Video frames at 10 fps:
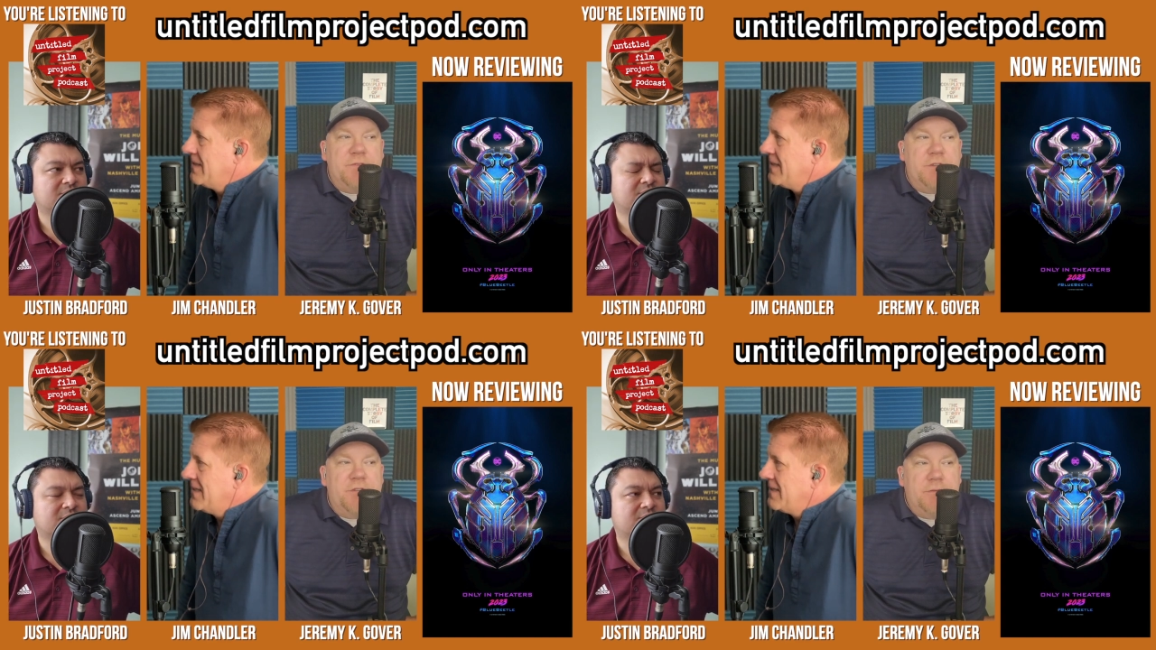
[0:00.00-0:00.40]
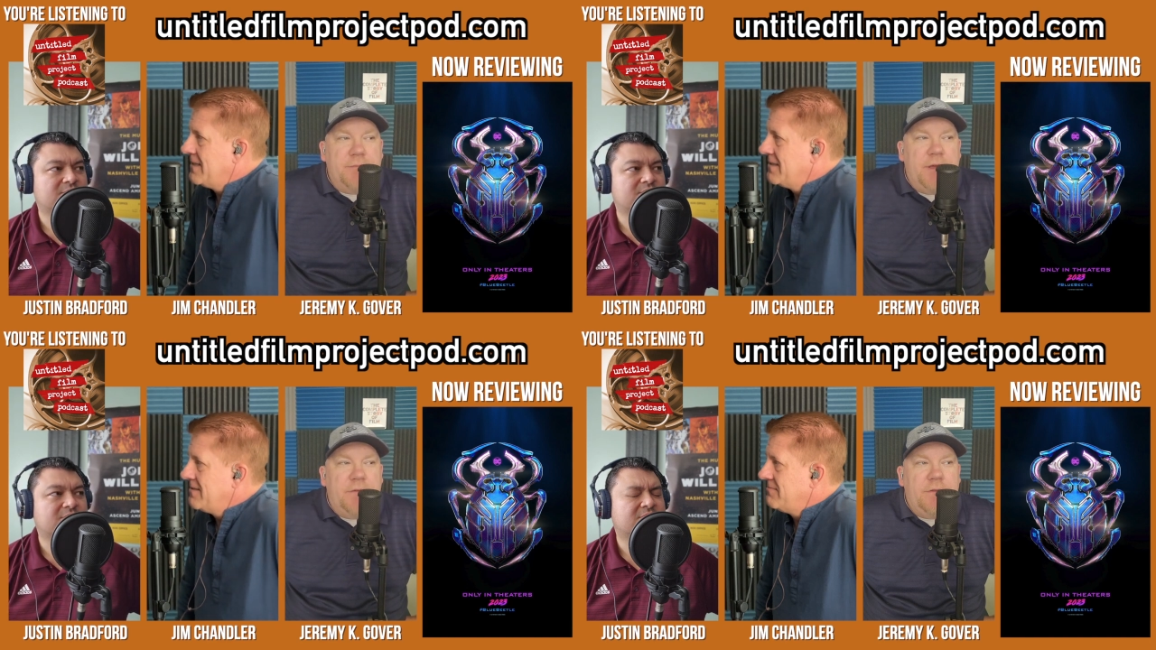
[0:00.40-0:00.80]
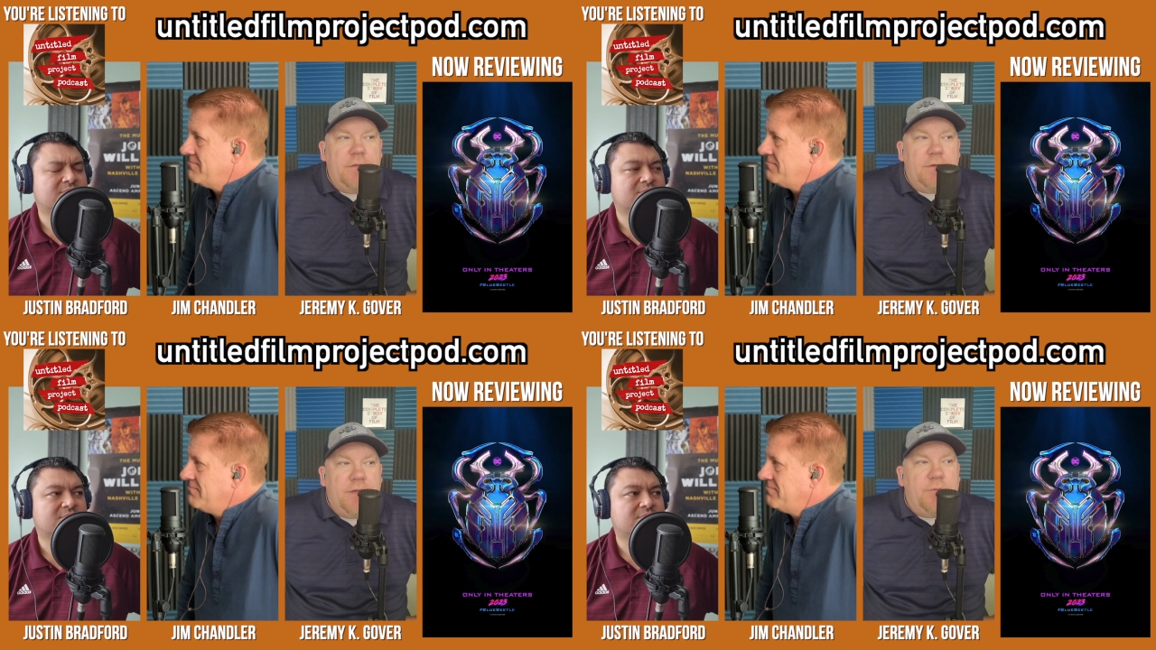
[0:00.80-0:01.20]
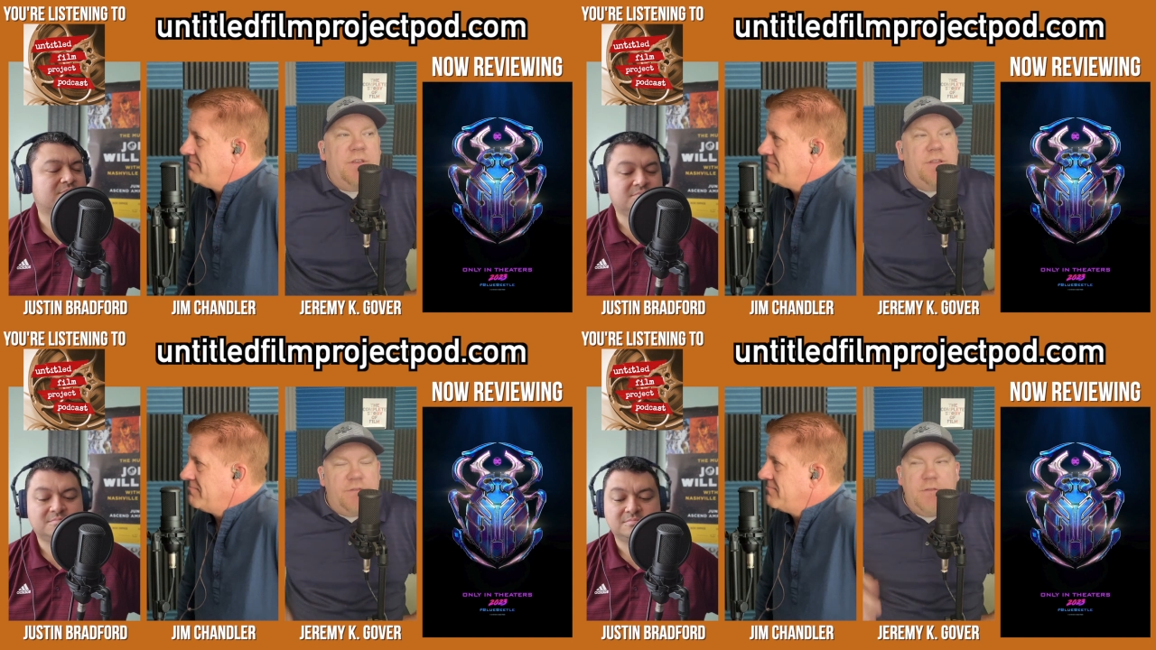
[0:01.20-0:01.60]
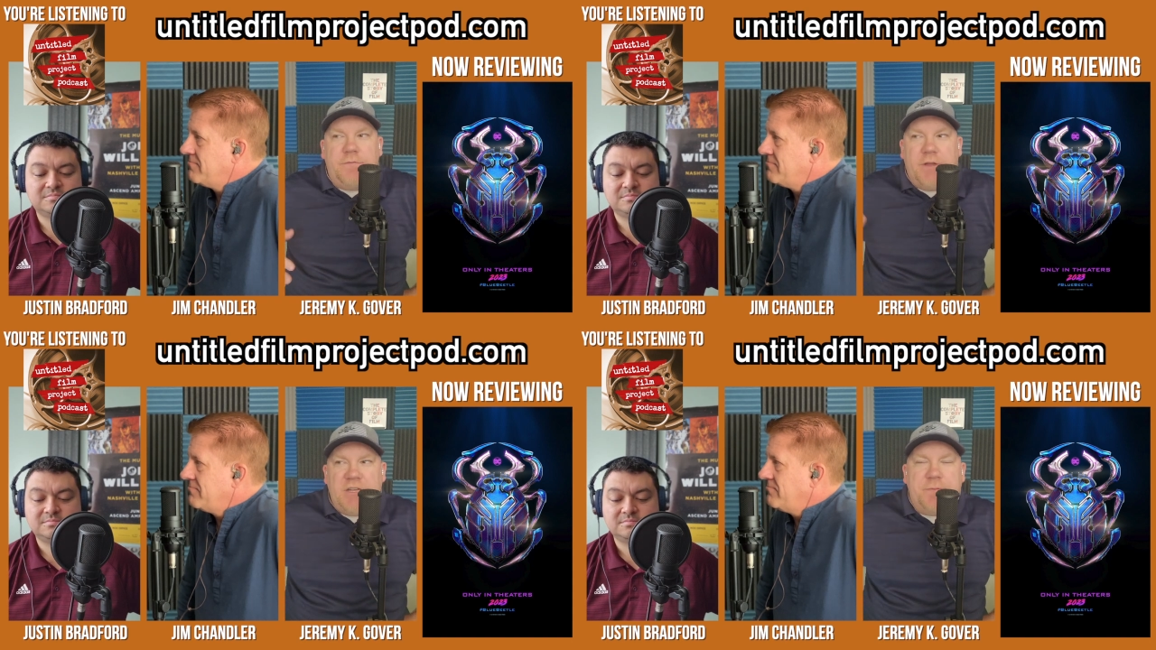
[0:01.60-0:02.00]
Speaker 1: exposition based either. Like we did
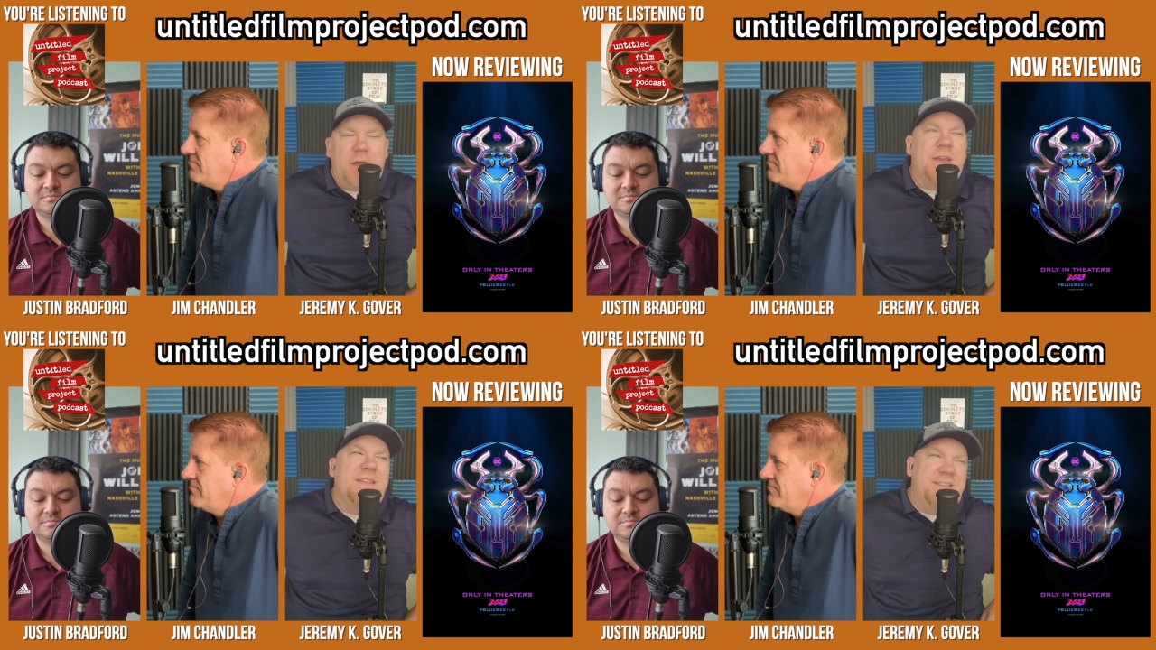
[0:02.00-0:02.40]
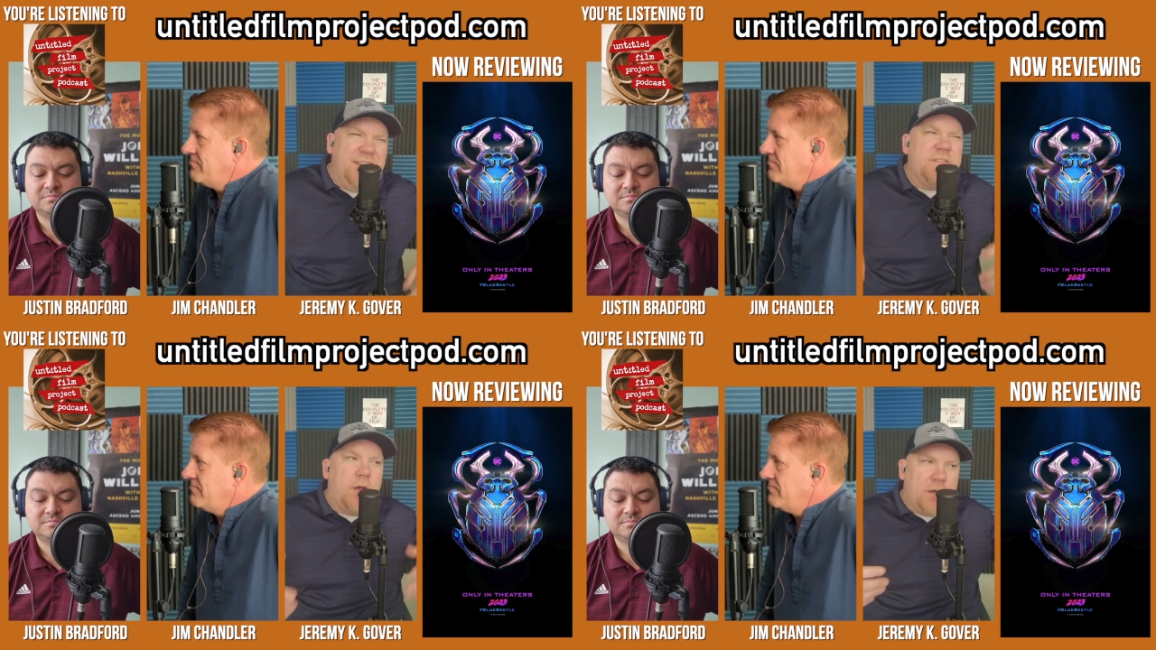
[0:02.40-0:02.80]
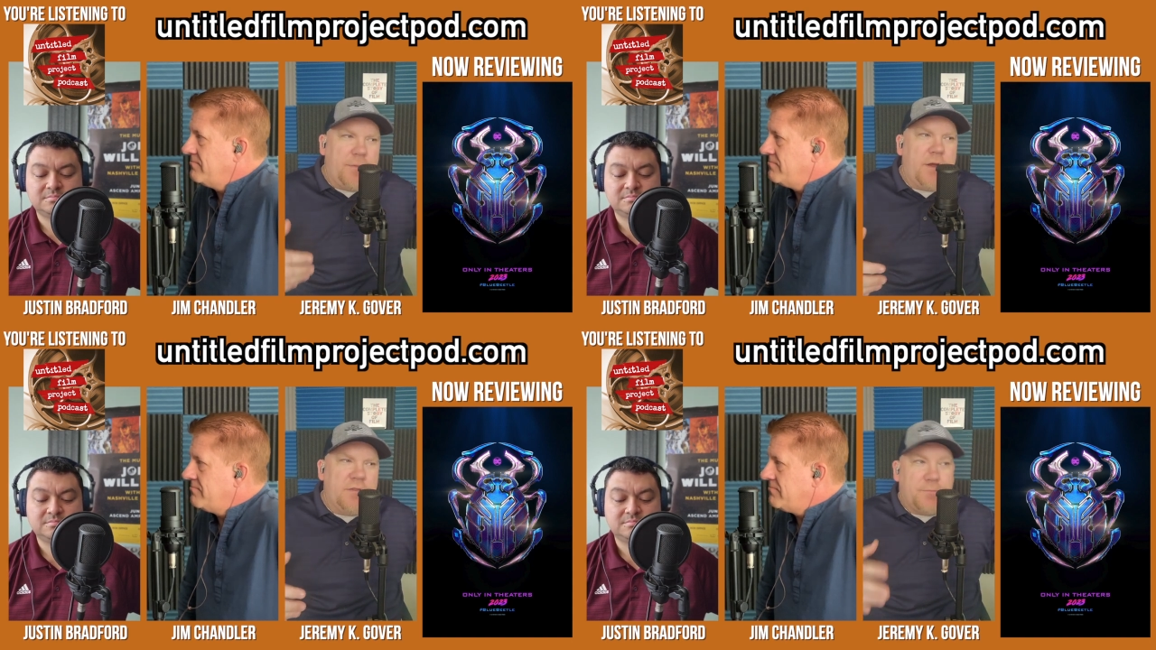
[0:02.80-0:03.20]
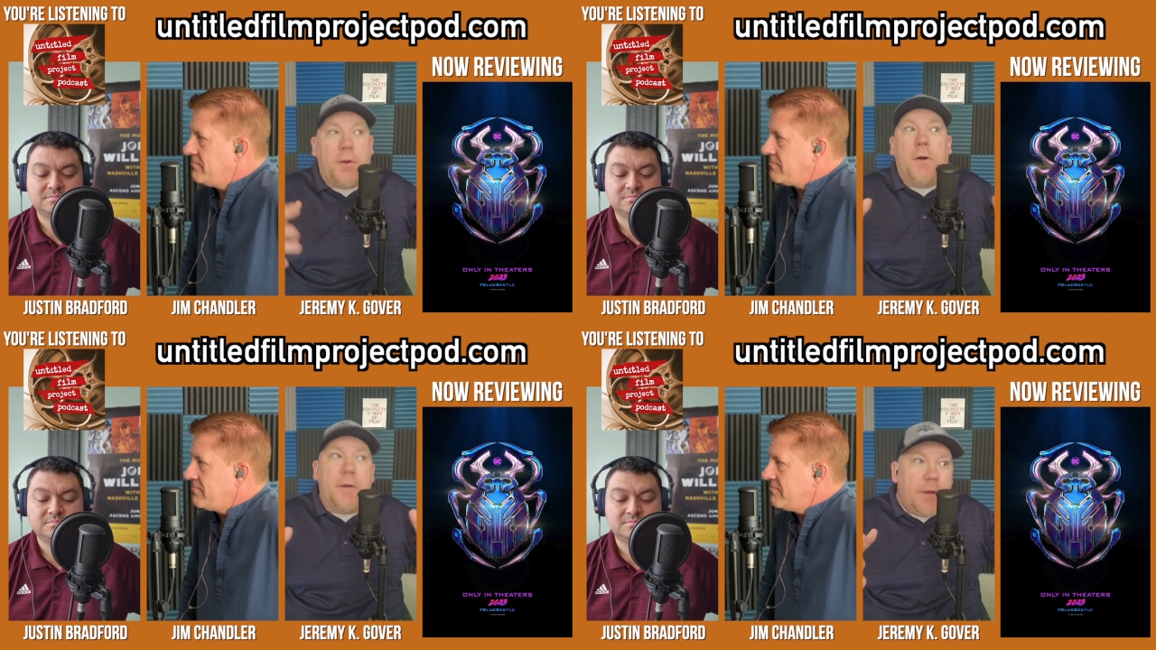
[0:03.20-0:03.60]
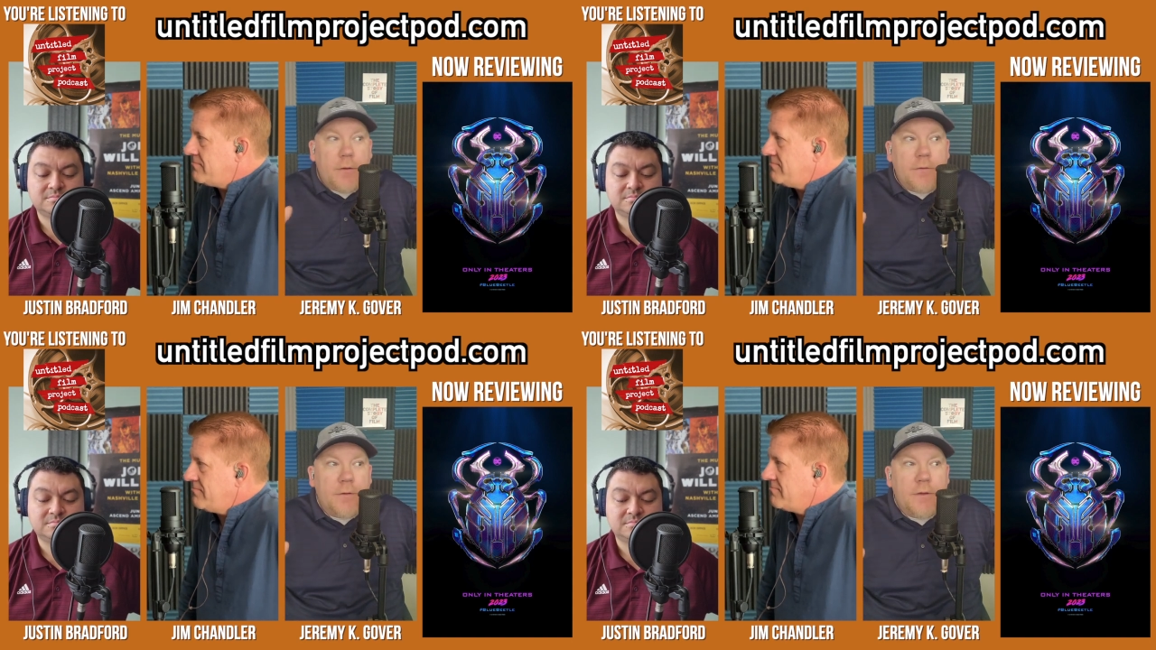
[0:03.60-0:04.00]
see the flashback and they did talk about it at the
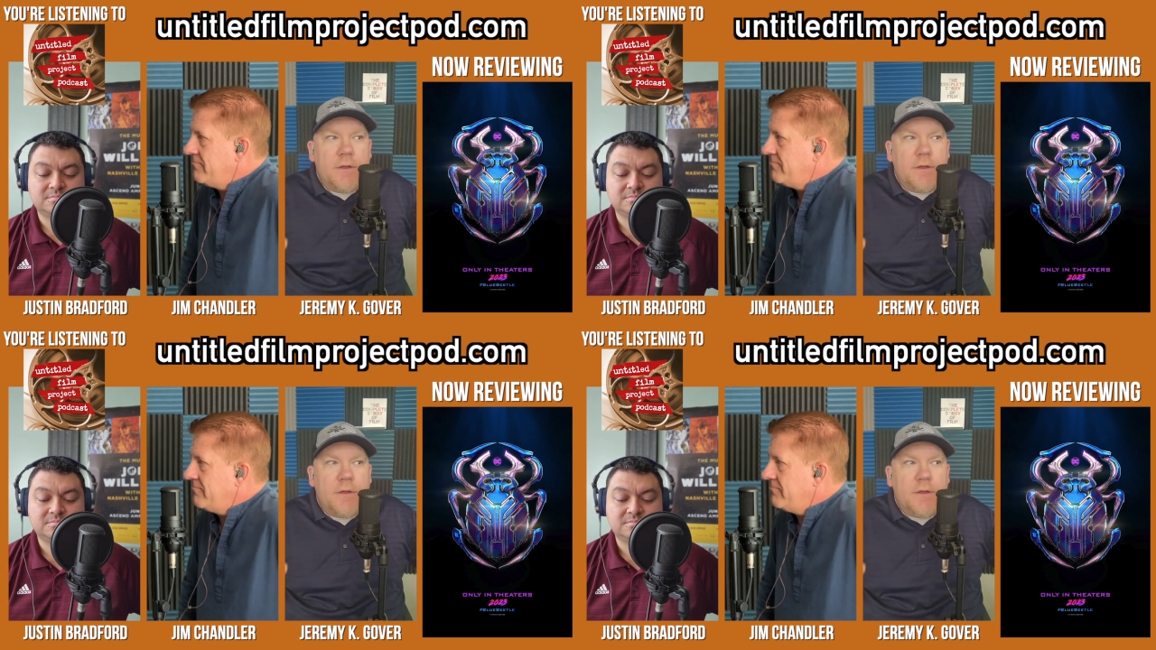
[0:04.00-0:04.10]
party.